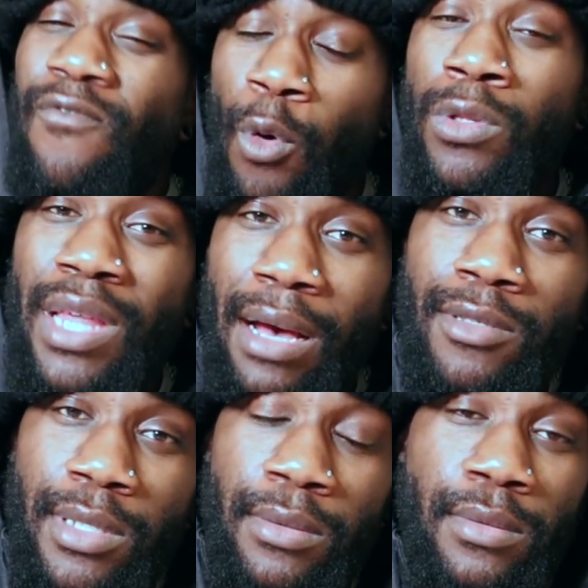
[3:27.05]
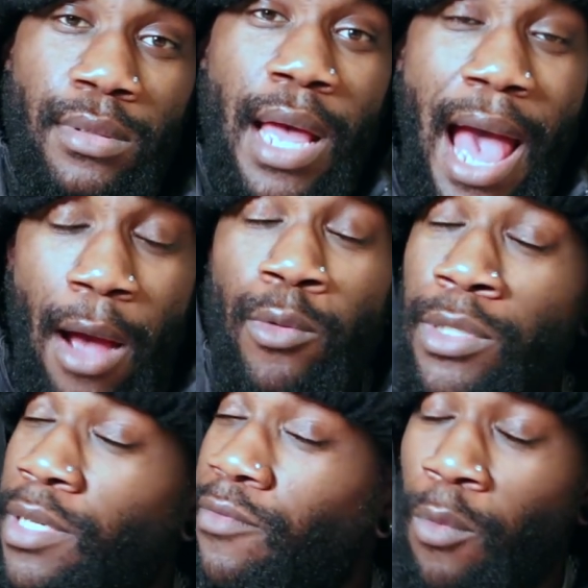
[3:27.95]
4,000
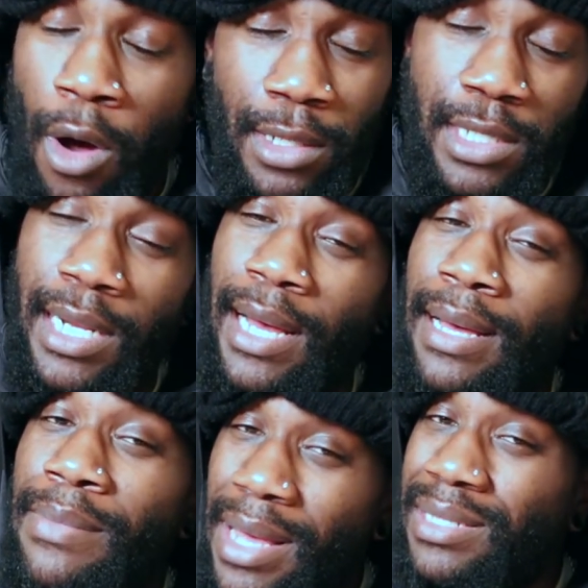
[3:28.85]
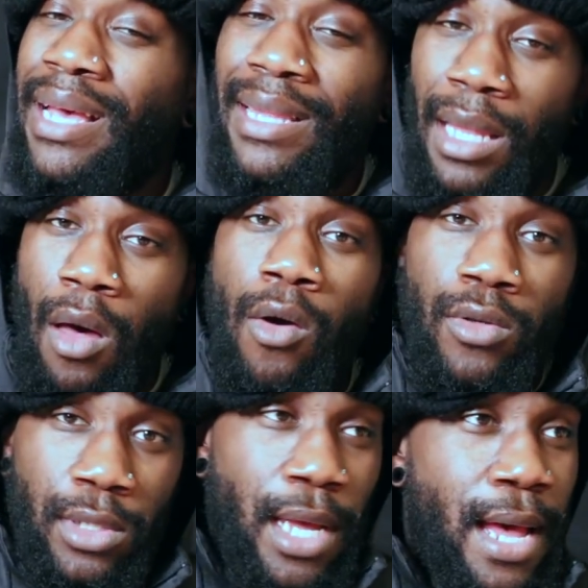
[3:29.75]
hours of watch time is a
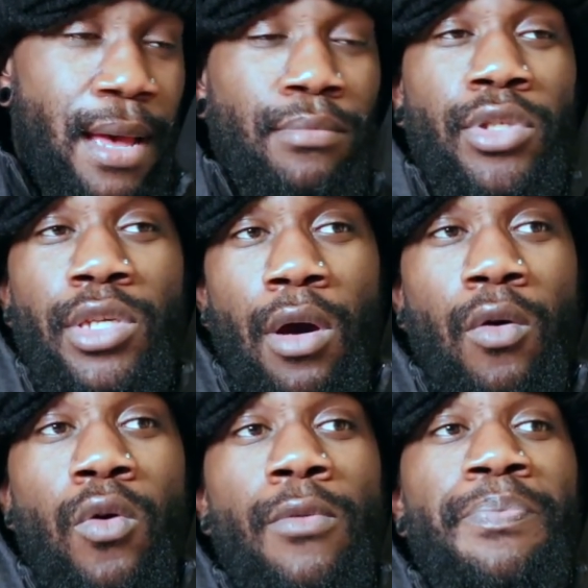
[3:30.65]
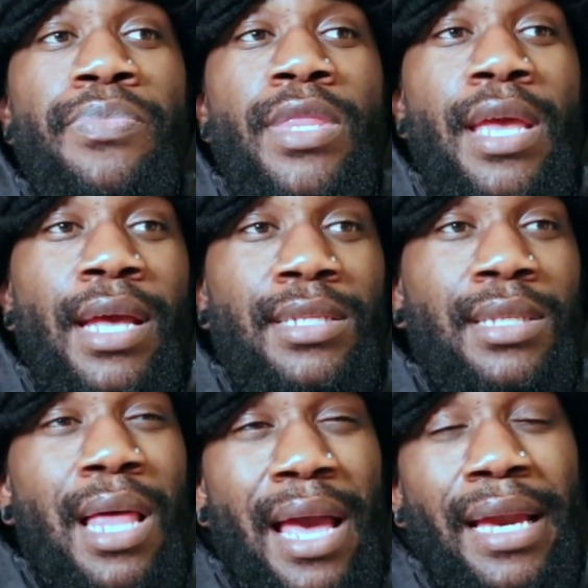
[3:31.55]
long time. So
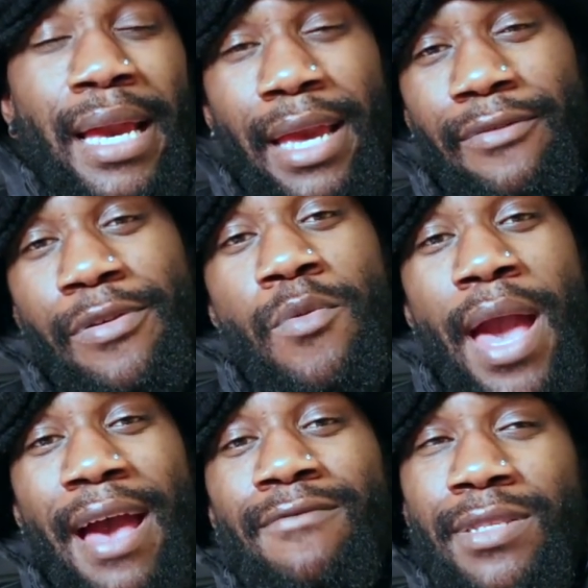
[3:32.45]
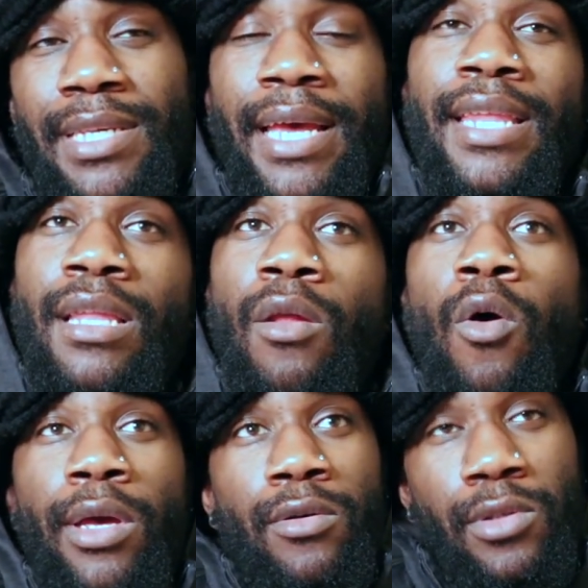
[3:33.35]
it's like, if you have 10
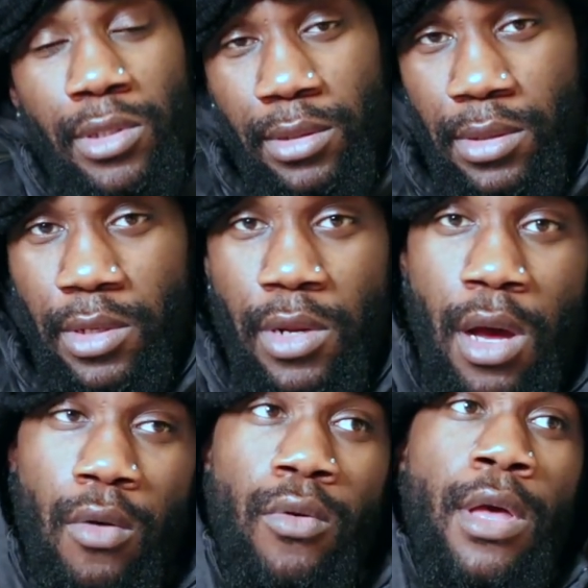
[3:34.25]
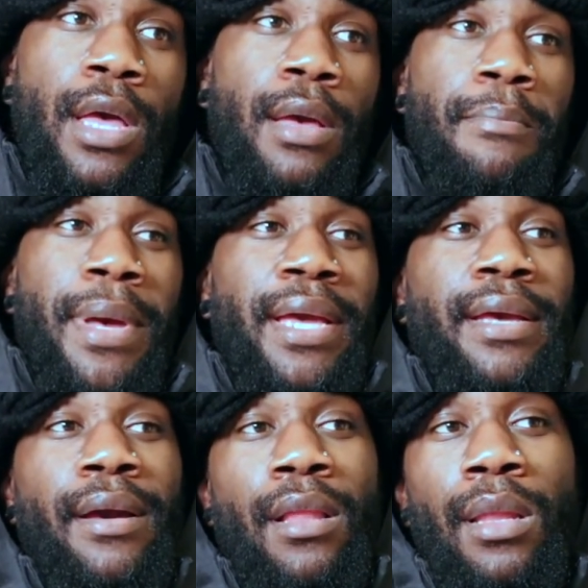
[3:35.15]
loyals, you know,
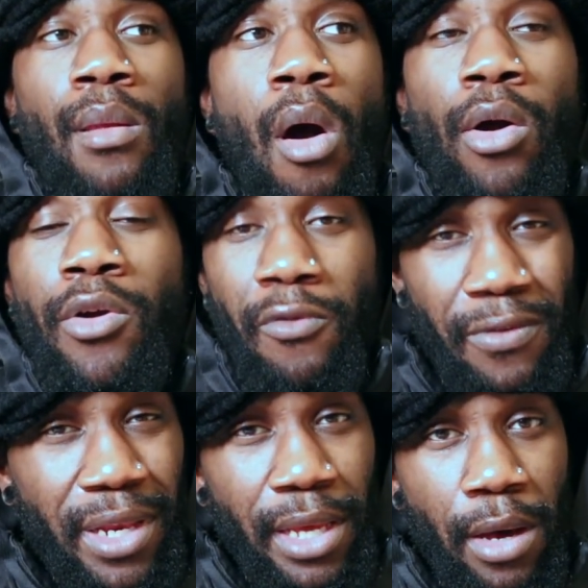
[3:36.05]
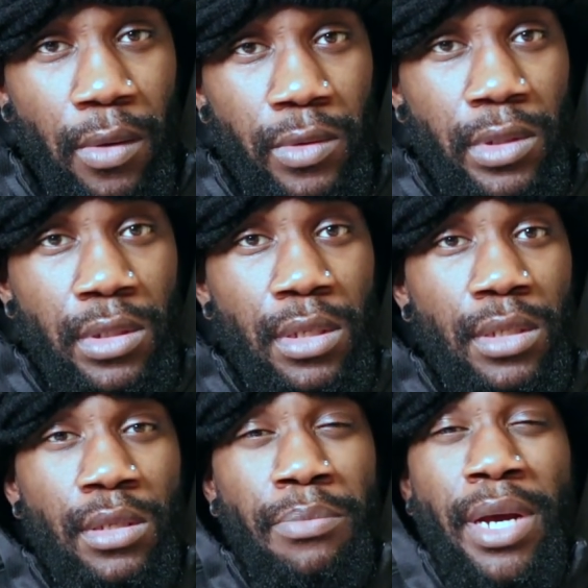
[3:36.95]
make longer videos,
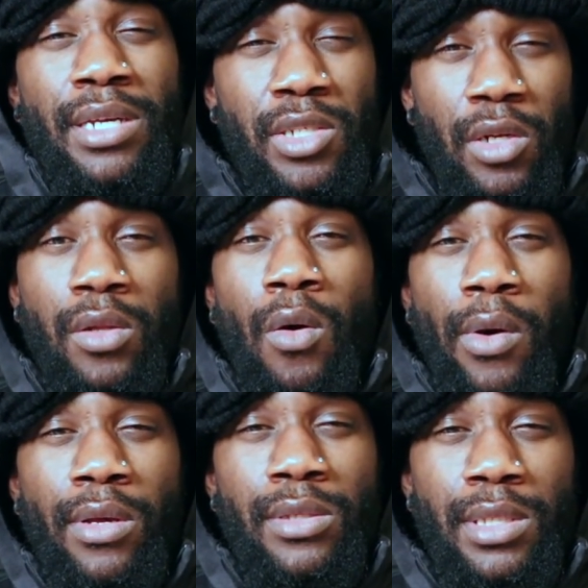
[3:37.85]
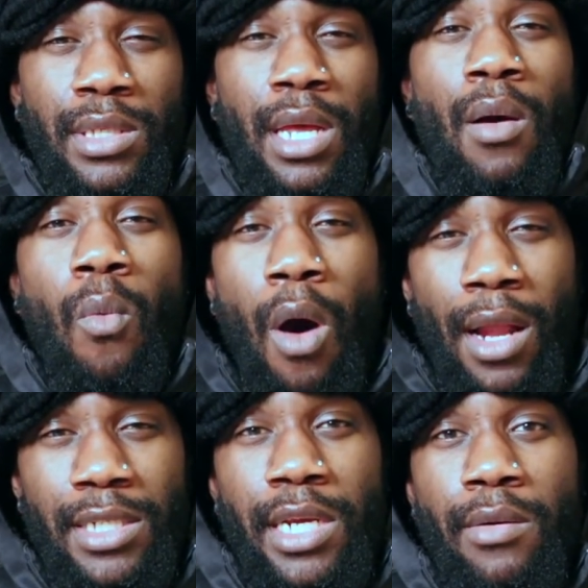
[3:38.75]
because your loyals is gonna
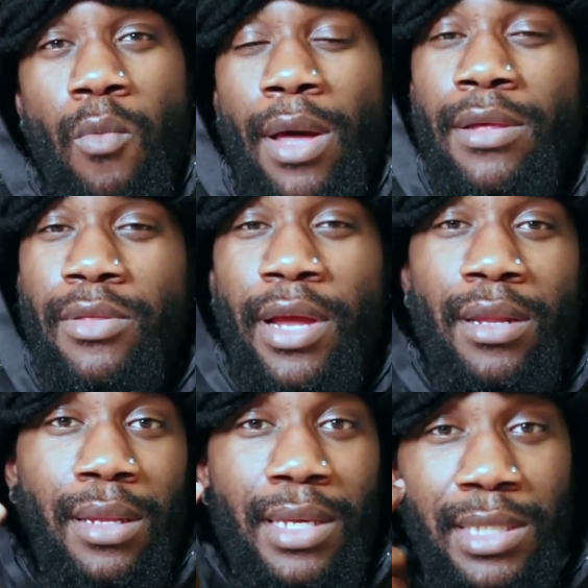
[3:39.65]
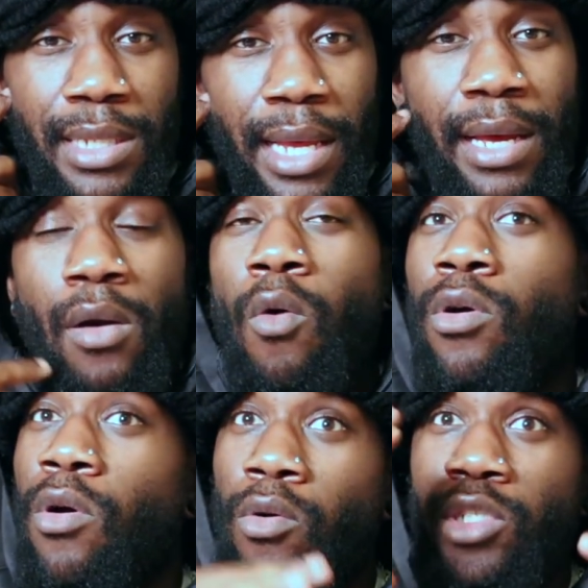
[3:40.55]
watch it, whether they're listening
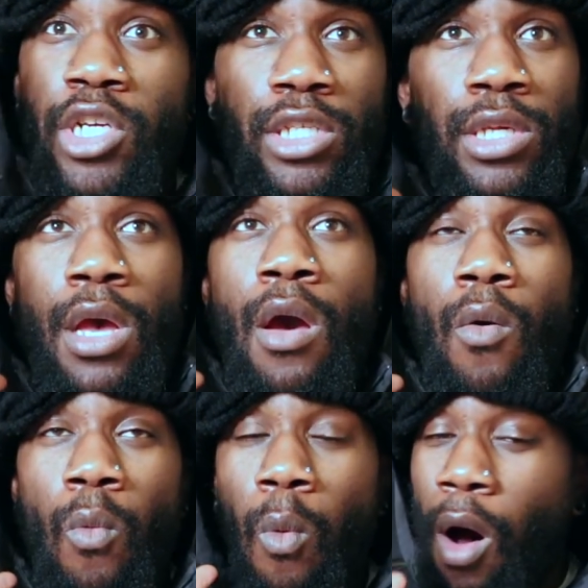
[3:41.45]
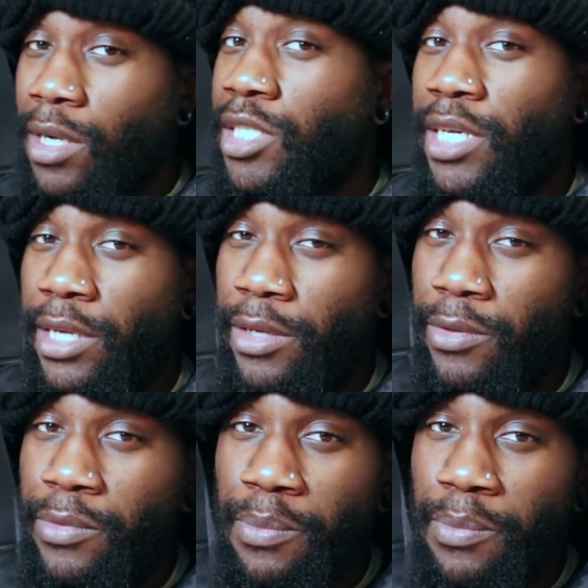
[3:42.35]
or just watching you.